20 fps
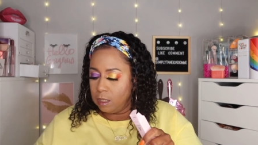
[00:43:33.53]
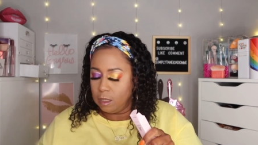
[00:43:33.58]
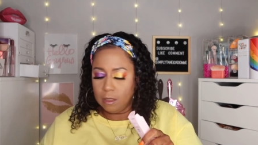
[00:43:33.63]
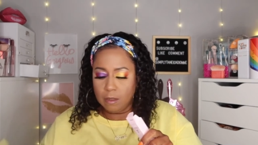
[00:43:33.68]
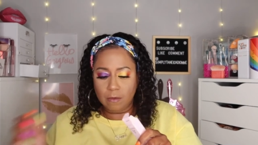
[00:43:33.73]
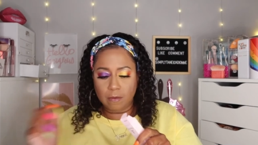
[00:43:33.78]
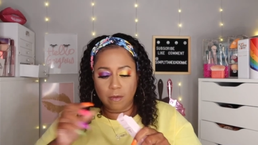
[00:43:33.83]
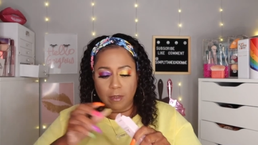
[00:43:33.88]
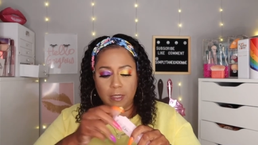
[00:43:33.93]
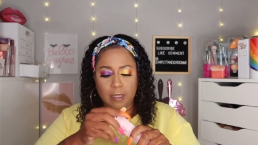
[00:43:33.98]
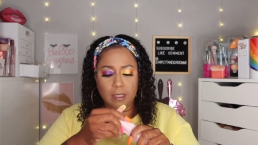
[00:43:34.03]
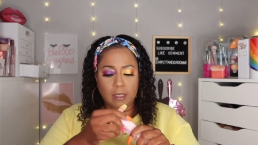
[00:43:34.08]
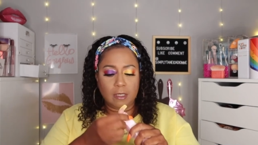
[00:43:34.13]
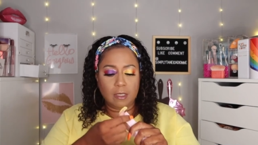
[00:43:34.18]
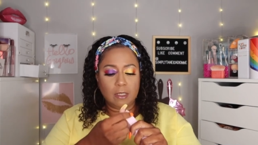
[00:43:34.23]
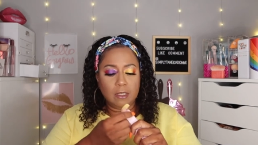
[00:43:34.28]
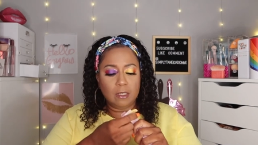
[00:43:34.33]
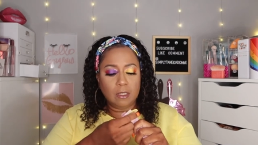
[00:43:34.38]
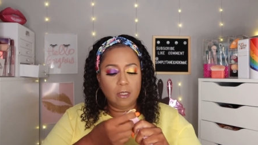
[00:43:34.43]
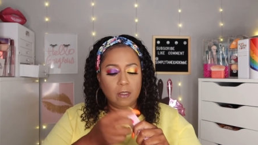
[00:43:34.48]
All right,
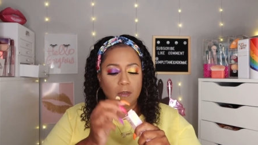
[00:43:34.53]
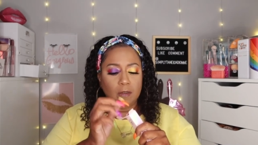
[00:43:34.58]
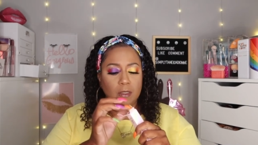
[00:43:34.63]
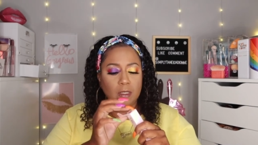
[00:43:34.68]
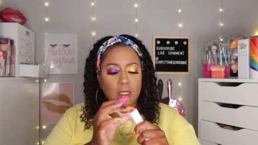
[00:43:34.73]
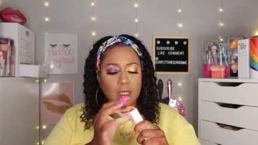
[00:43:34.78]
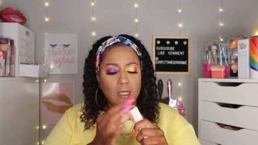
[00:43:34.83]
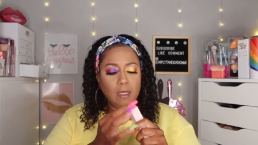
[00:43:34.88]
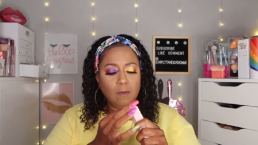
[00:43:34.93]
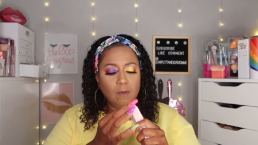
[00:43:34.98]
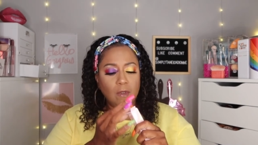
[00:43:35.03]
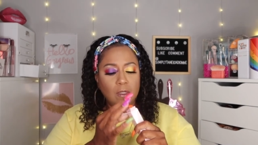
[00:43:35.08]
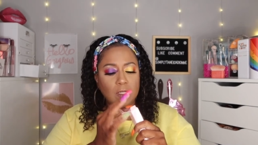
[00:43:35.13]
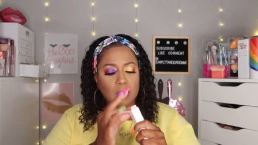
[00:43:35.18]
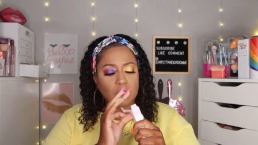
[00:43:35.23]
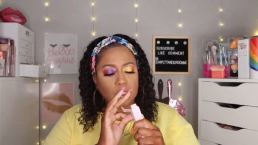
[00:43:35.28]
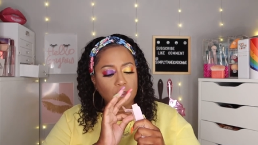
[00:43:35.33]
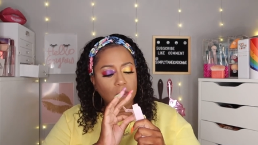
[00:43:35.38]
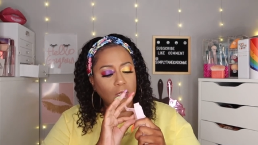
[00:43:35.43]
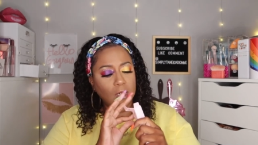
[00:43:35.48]
so yeah, I
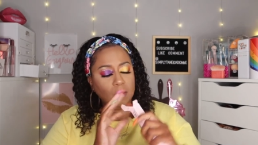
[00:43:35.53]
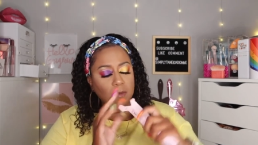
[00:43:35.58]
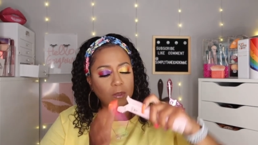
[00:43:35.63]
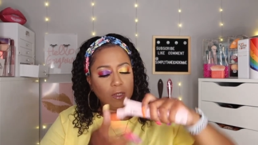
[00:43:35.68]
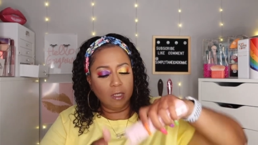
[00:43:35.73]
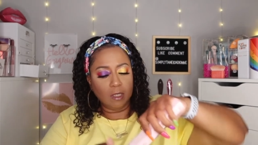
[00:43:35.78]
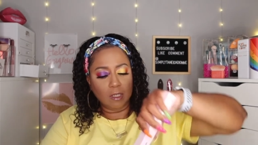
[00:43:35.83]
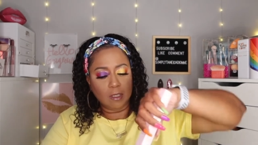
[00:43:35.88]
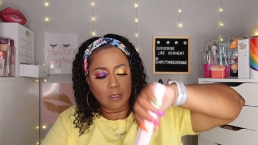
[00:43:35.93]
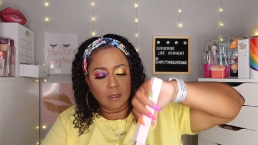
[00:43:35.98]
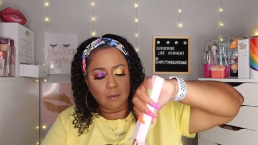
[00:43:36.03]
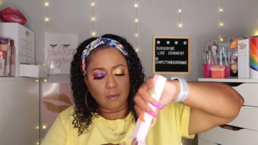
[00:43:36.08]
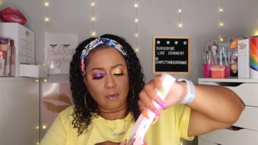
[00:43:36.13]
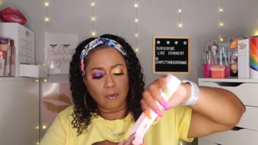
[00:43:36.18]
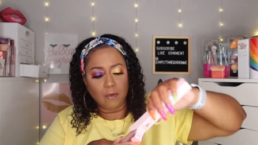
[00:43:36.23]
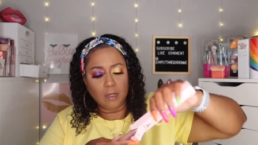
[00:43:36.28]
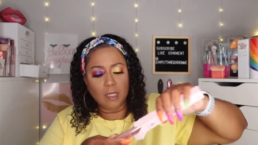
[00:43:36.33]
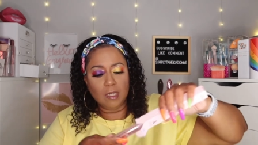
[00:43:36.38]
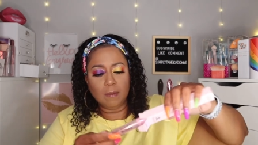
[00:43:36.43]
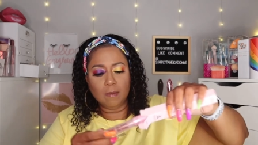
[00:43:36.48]
wanted to try one of the
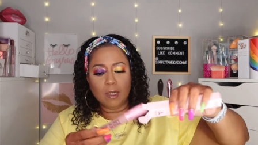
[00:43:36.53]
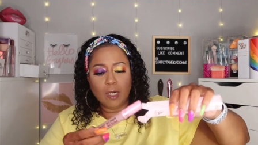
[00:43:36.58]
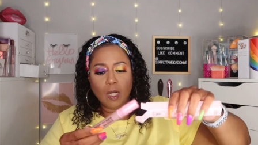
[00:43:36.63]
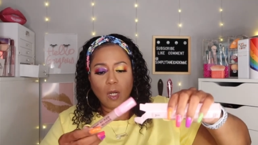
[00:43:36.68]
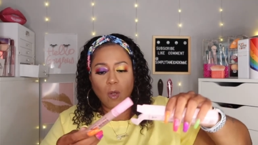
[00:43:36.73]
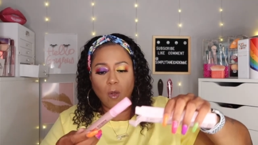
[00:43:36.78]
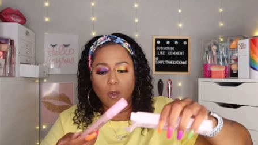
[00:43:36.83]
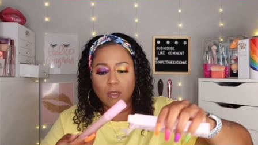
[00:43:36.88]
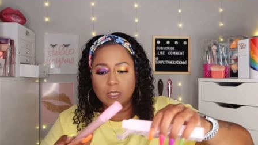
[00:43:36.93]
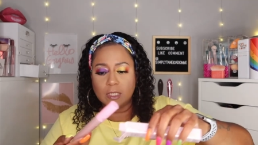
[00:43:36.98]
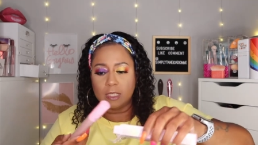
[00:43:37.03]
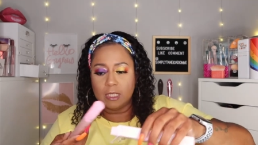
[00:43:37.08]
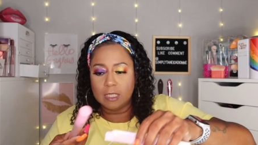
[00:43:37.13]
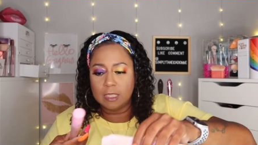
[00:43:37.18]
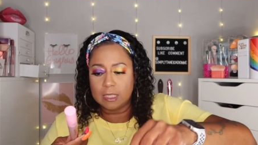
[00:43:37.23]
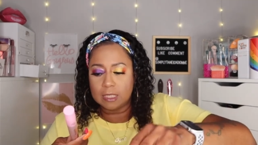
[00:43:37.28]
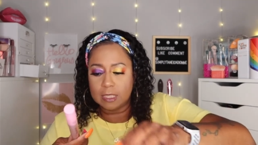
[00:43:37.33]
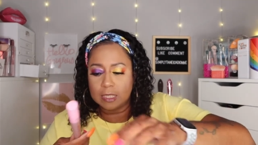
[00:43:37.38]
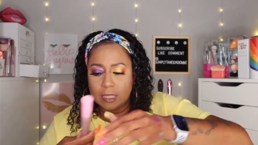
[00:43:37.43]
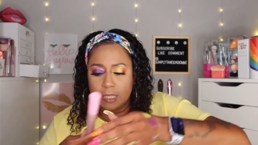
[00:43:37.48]
Supreme
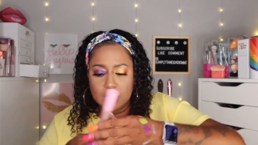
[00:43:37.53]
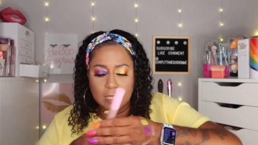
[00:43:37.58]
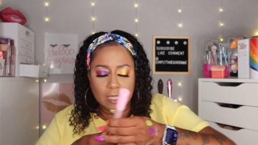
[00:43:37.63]
glosses.